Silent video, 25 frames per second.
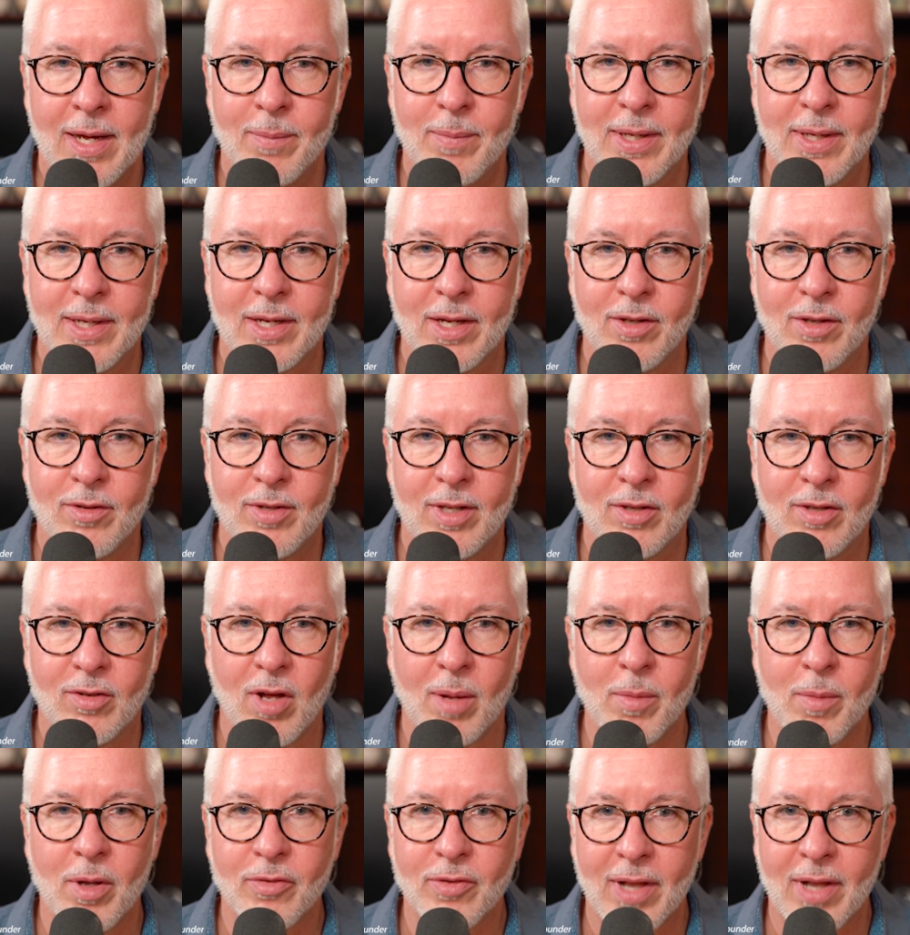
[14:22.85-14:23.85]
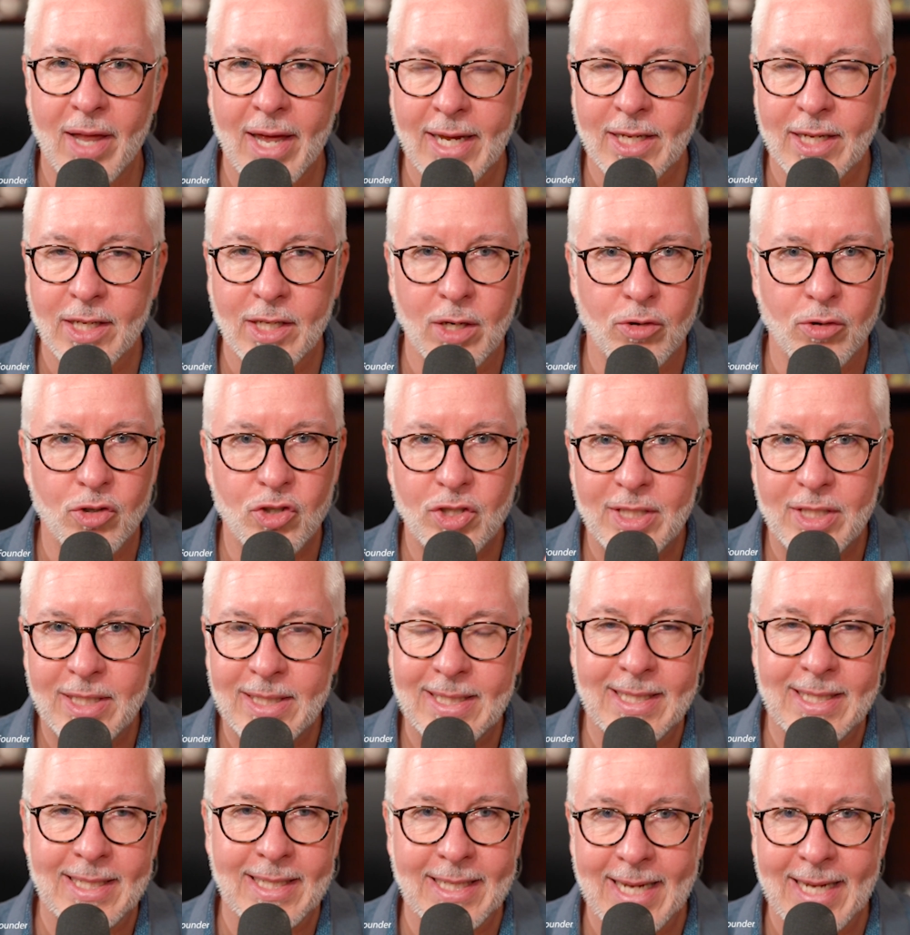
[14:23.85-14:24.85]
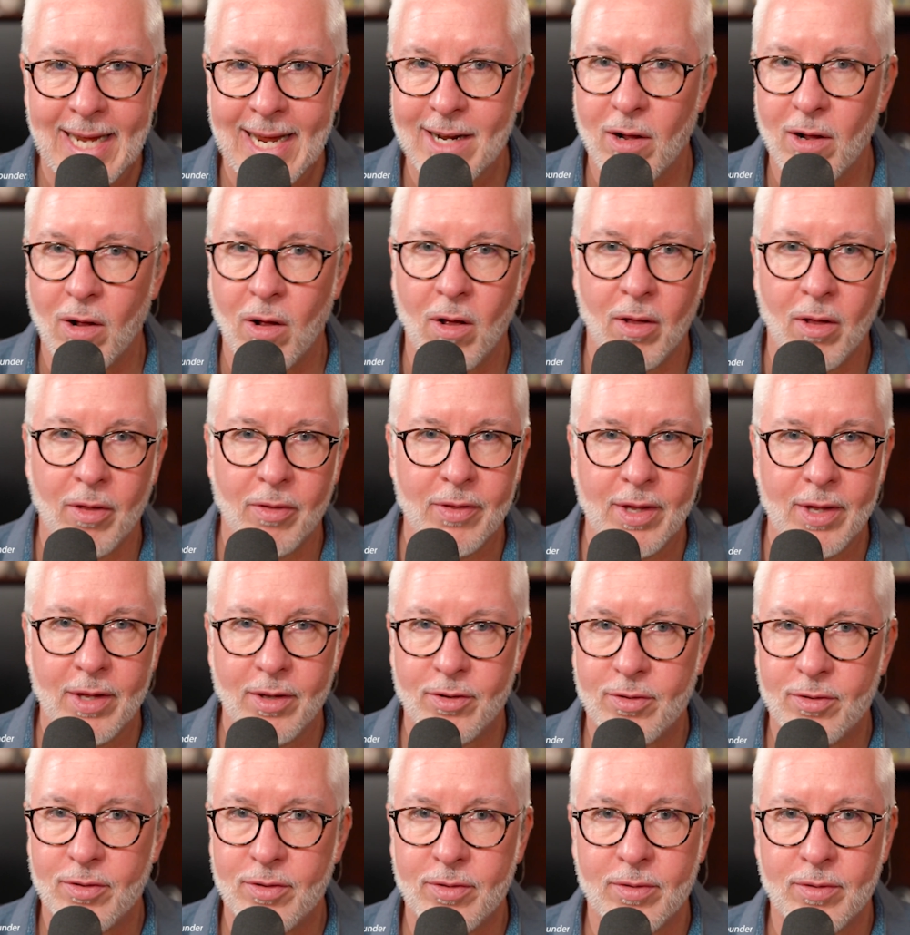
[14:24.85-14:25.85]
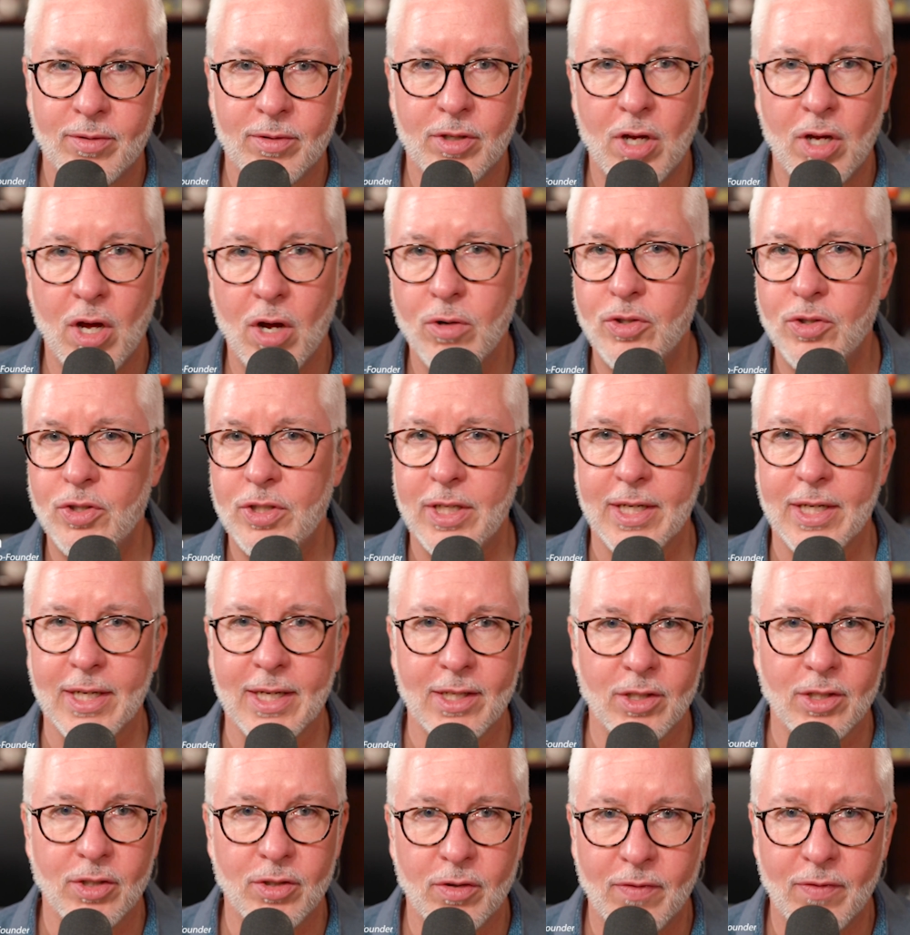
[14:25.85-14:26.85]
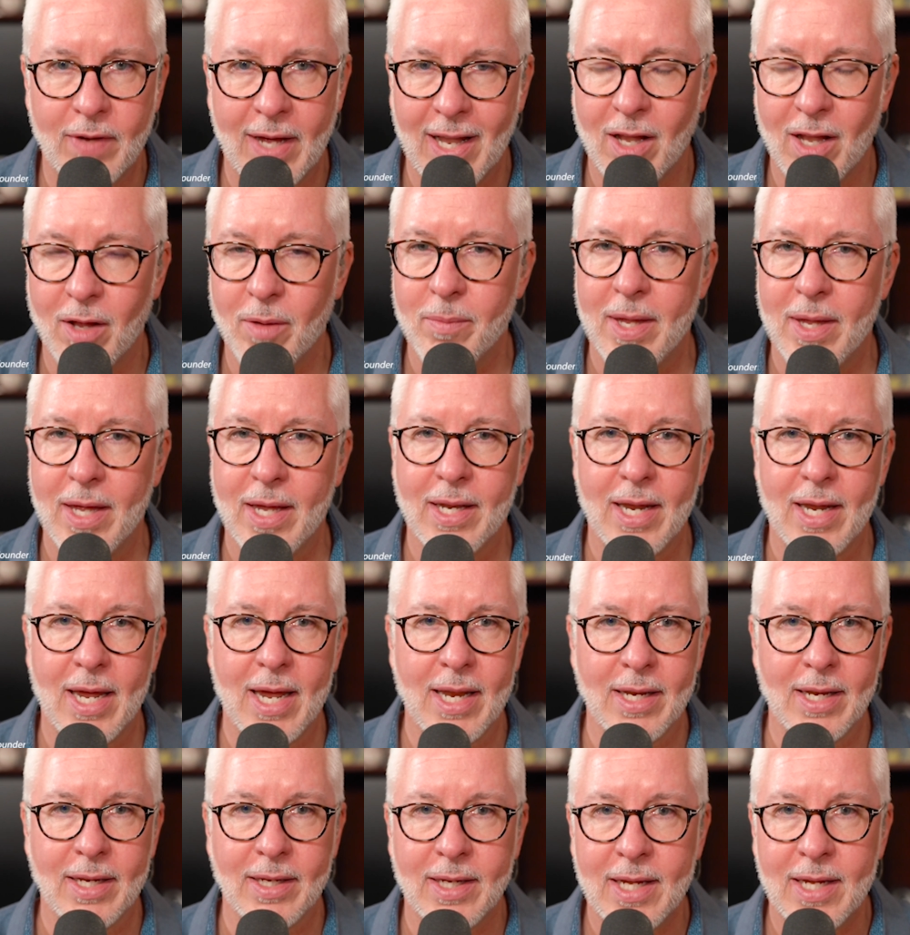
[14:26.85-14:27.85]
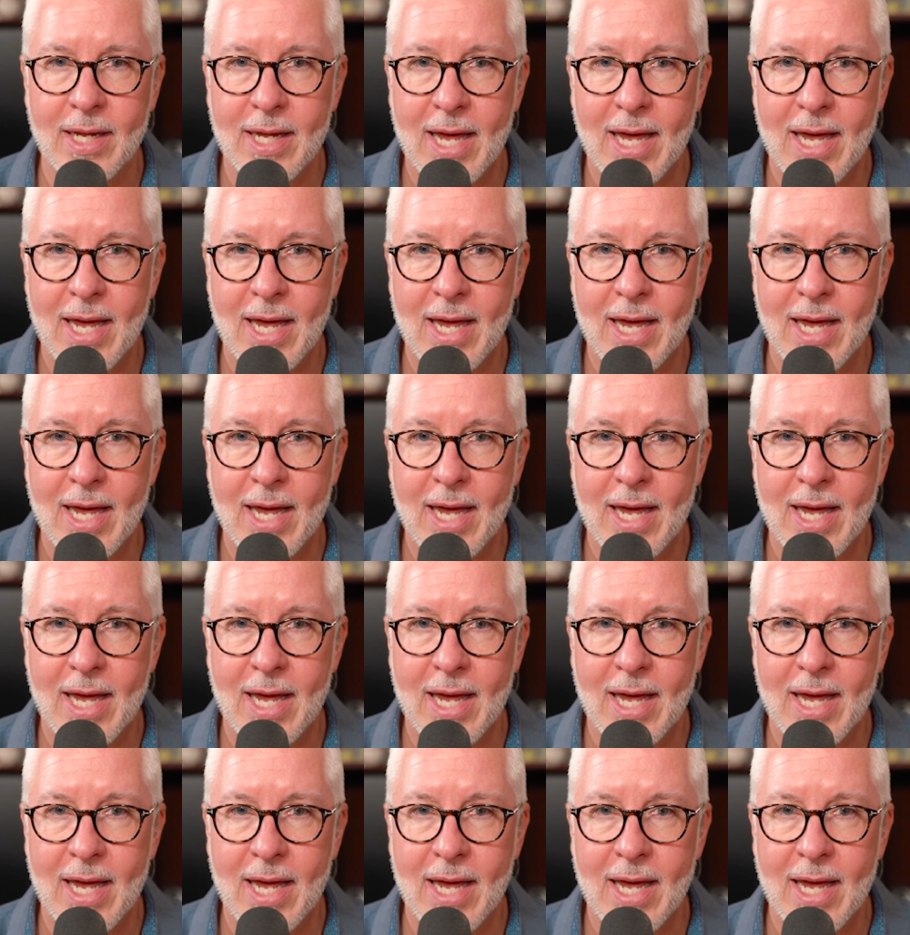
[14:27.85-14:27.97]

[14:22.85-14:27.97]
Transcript: Because it's almost like, she didn't get all this coaching and development and